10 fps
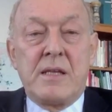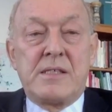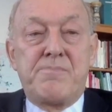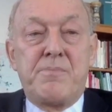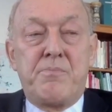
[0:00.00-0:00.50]

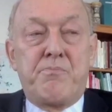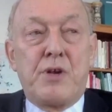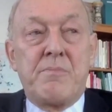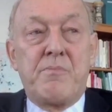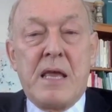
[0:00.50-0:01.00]
It's
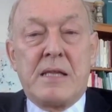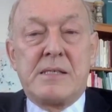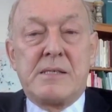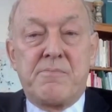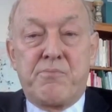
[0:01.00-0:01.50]

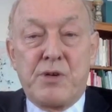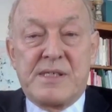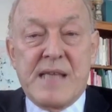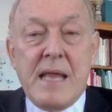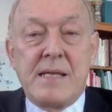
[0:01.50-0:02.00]

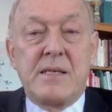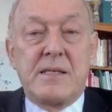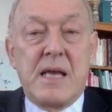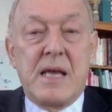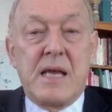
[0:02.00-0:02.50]

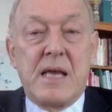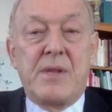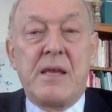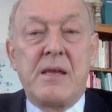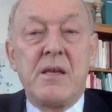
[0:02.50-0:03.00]
presented as
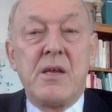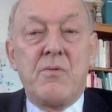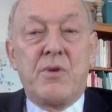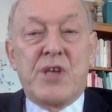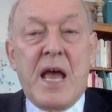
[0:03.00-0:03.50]
something
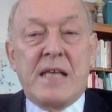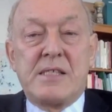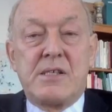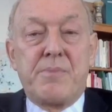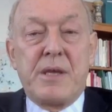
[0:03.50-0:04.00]
which
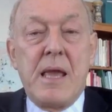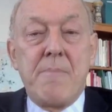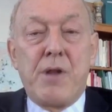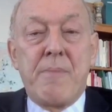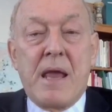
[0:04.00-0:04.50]
has to be
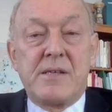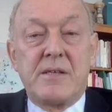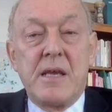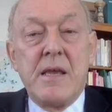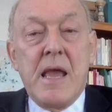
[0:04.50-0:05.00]

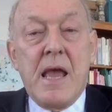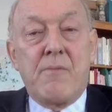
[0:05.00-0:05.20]
implemented.